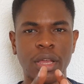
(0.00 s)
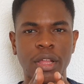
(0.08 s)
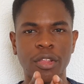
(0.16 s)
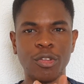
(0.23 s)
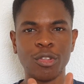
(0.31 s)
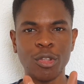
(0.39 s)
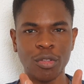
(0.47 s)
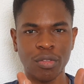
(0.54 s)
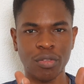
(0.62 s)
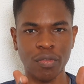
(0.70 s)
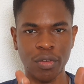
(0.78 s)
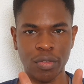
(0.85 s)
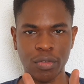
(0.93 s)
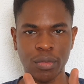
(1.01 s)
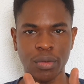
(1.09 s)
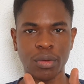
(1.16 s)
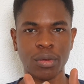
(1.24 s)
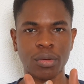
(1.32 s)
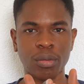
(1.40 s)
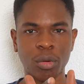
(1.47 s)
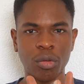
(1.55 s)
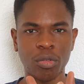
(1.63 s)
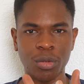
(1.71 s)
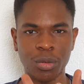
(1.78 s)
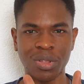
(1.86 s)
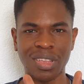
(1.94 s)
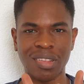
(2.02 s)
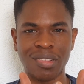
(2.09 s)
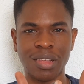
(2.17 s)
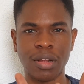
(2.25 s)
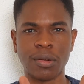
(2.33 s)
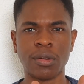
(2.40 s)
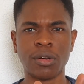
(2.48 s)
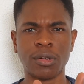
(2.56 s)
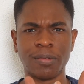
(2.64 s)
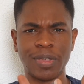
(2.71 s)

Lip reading: Newton's first law, also known as the law of